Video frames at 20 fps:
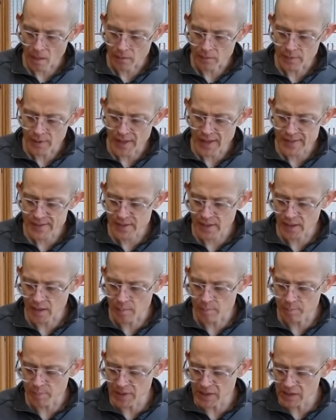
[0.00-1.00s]
It has like a
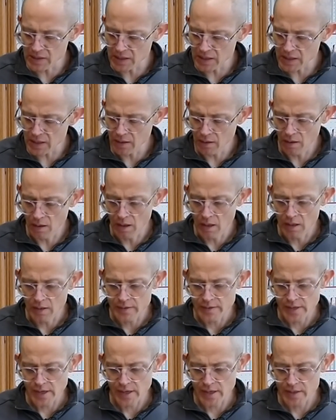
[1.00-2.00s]
beany
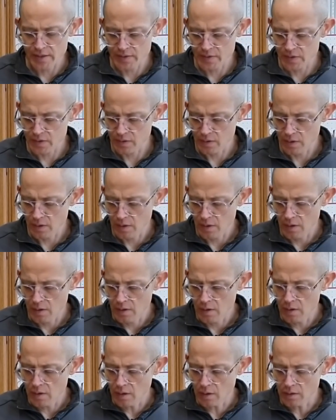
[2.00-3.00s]
taste,
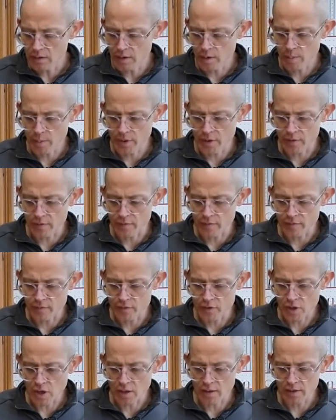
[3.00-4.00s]
a little bit of
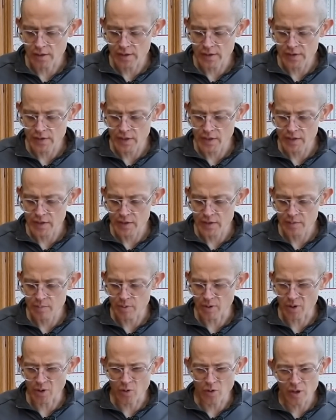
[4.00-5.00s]
chocolatey taste,
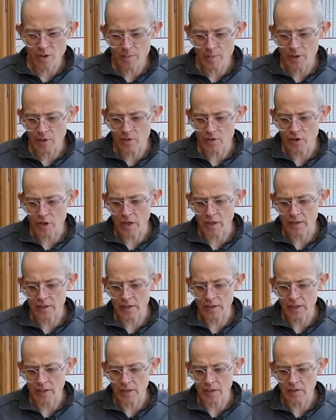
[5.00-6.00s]
but creamier
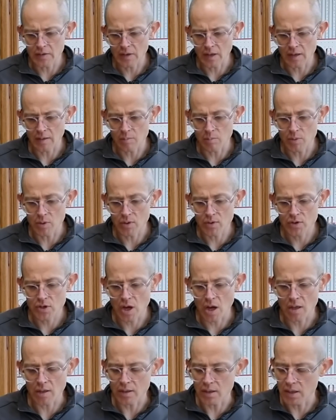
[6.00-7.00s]
chocolatey, like milk
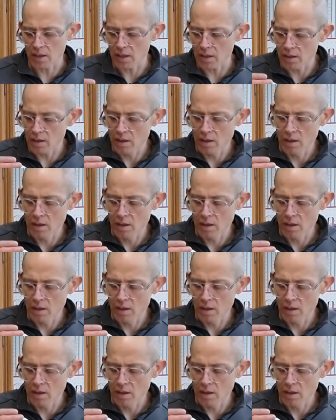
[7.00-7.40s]
chocolatey.